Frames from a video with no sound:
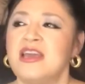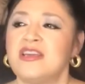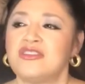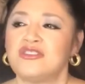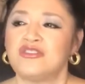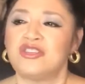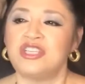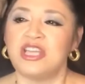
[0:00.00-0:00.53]

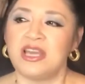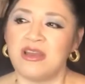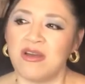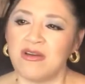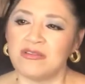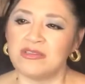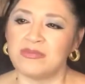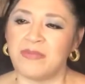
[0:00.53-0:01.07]
So she
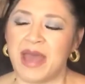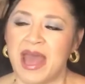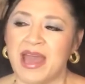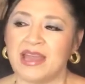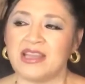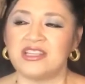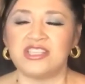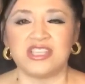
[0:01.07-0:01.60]
goes
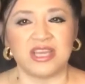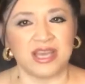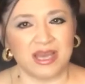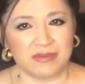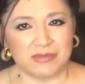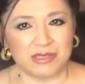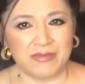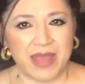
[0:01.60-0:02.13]
back and she
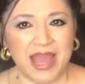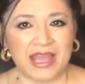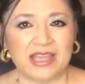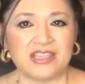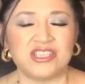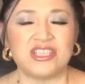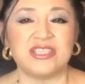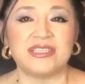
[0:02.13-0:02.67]
comes back
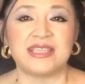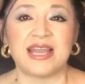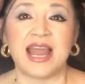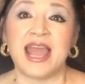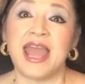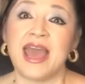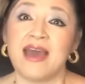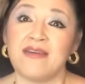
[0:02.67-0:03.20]
and she said,
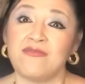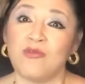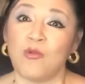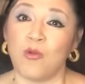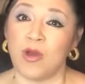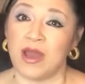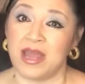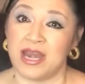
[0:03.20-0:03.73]
I have
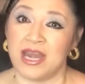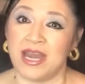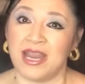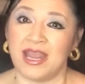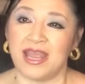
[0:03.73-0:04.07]
one.